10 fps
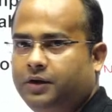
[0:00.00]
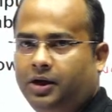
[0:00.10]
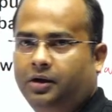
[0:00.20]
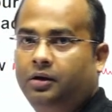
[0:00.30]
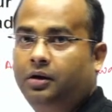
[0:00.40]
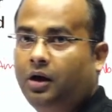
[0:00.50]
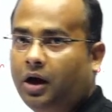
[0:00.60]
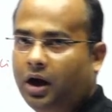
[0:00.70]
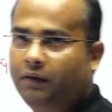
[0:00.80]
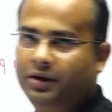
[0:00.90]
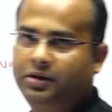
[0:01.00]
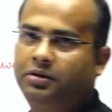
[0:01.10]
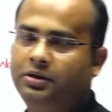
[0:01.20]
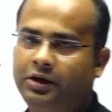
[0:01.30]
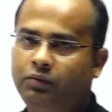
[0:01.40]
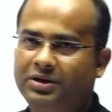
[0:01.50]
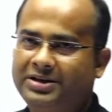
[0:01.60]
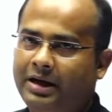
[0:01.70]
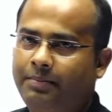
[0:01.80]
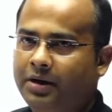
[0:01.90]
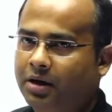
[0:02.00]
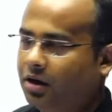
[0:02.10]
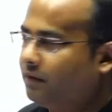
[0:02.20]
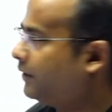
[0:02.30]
the Awadh. It was capital of